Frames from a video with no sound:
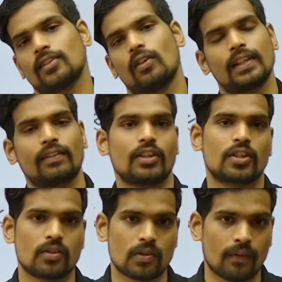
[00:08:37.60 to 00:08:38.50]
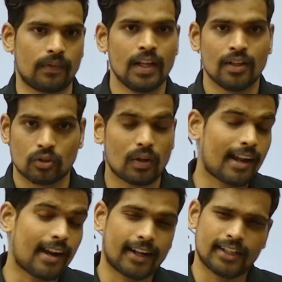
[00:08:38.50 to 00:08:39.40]
all the questions of
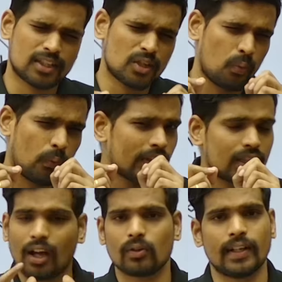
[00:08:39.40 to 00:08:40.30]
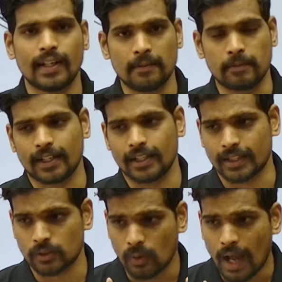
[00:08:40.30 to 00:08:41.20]
solar architecture without any
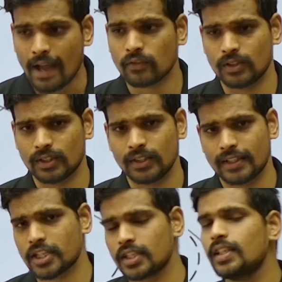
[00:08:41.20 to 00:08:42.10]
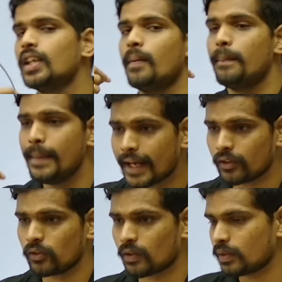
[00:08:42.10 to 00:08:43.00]
difficulty. So have concentration, make a
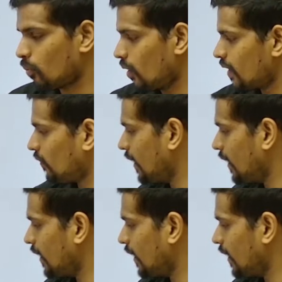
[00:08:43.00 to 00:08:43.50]
note of the points we are